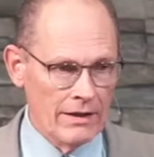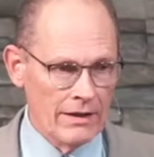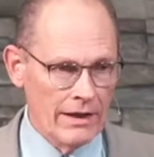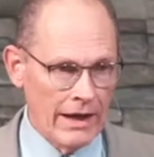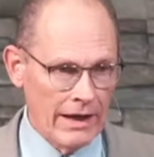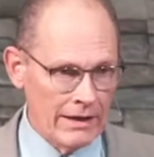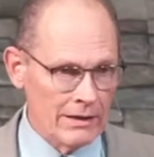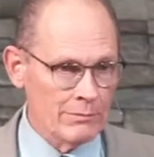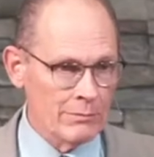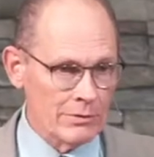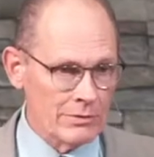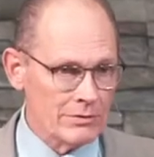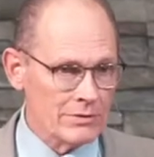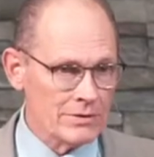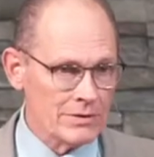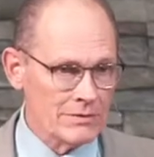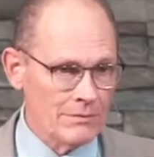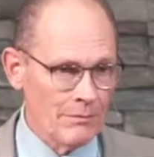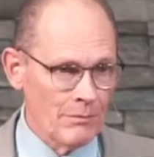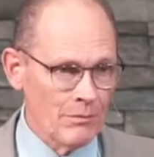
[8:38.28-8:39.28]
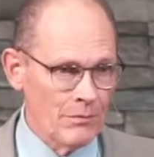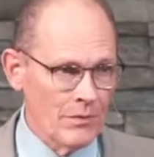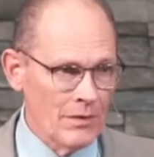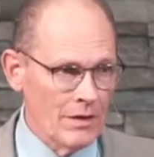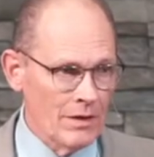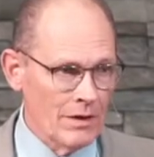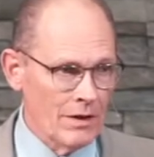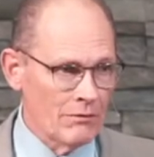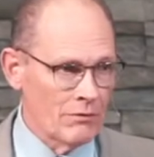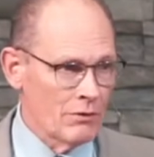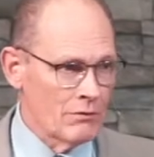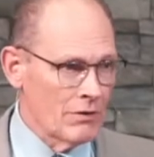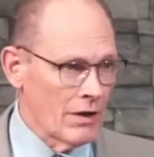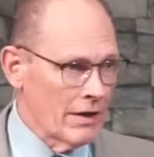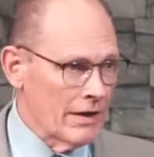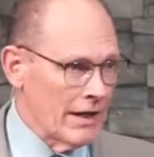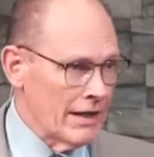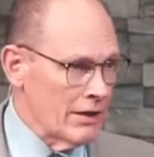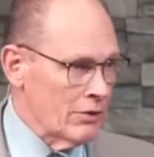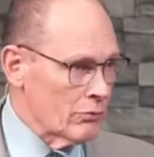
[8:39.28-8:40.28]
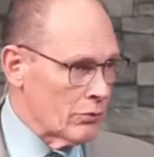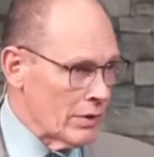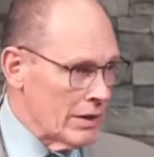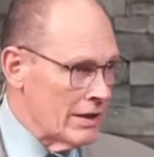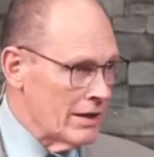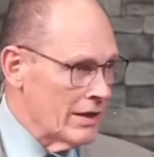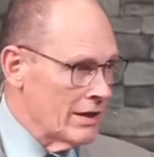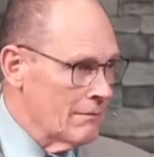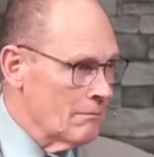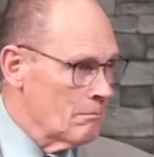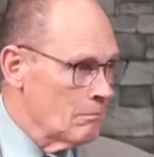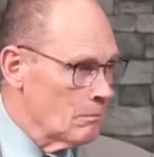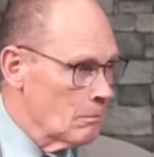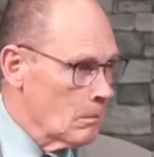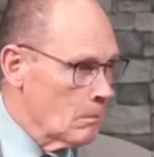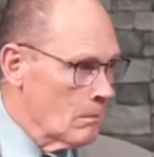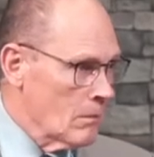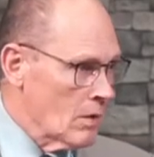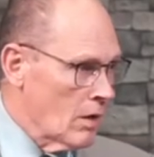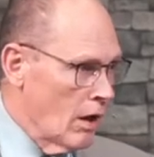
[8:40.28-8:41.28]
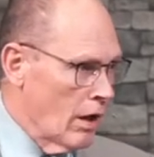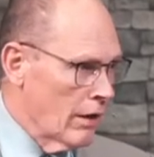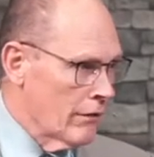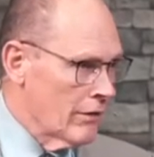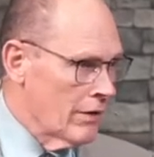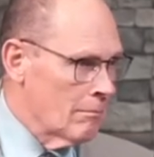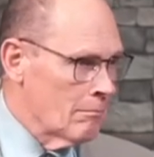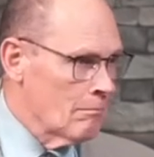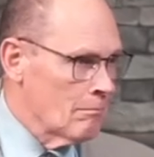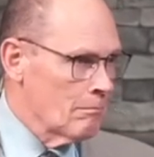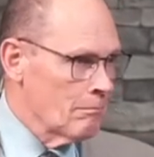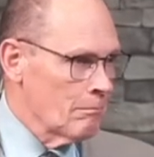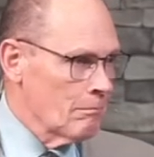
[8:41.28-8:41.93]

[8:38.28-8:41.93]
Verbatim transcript: animals. If you've done any reading on them,